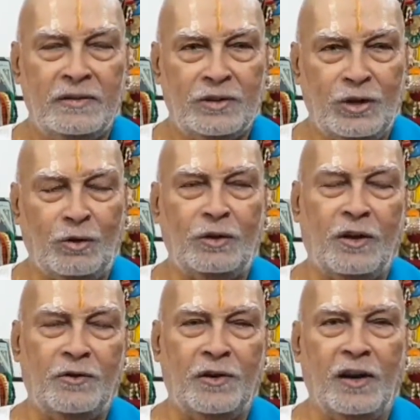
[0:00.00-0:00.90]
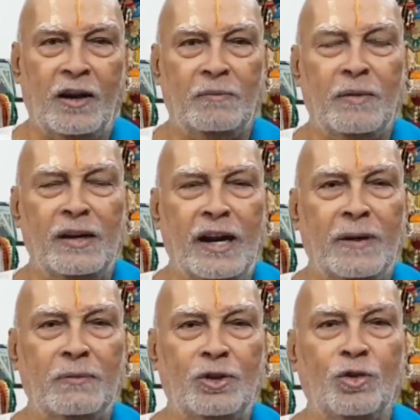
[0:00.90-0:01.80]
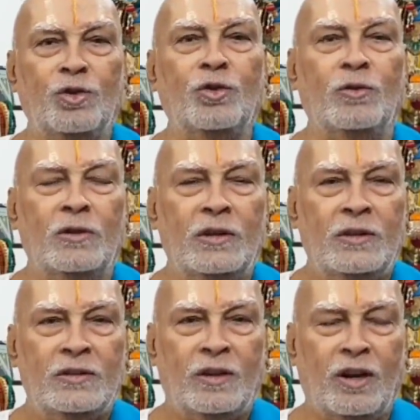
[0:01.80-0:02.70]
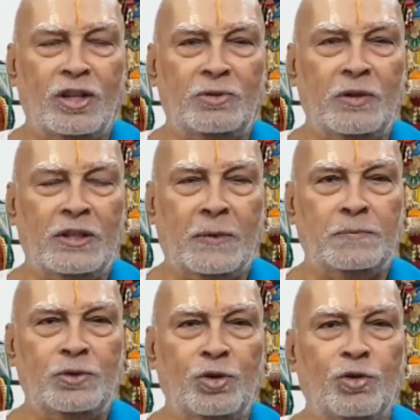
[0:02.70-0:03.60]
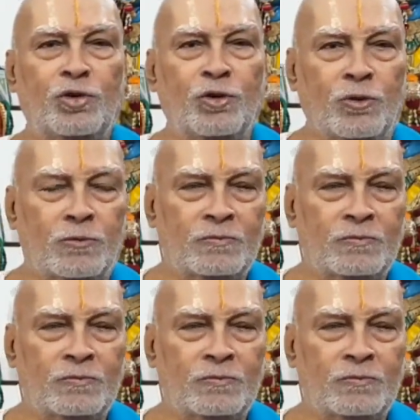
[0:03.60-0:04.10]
South Africa by name Tutu, Archbishop Tutu.